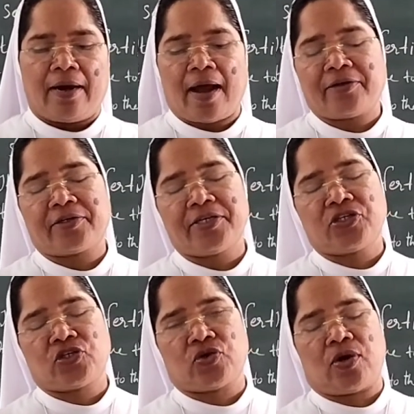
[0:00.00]

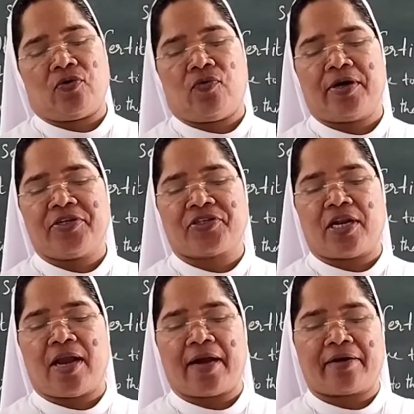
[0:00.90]
laterite soil. What is a
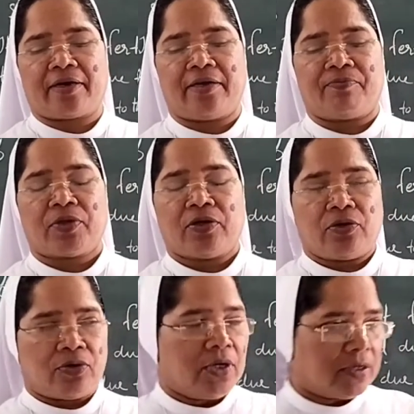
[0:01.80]
laterite?
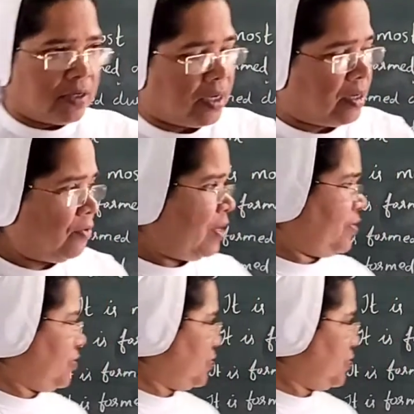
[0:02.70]
No. Now let